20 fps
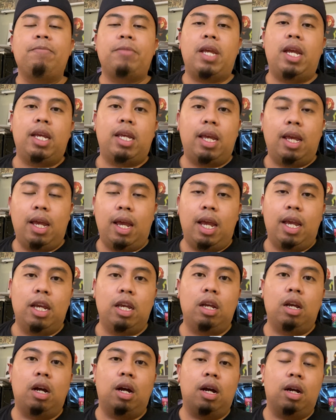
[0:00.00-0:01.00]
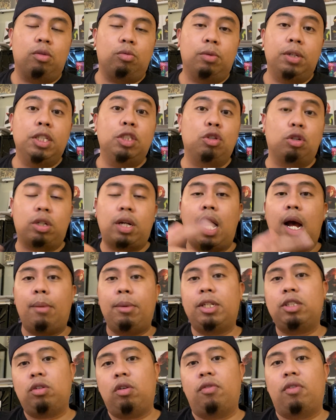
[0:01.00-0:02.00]
aka Read Your
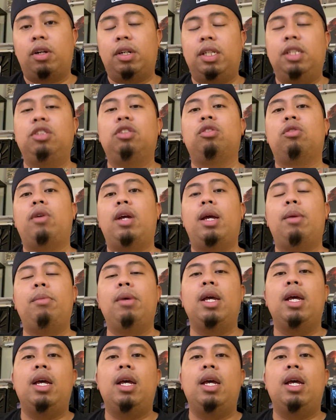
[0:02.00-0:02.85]
Comics, over on Instagram.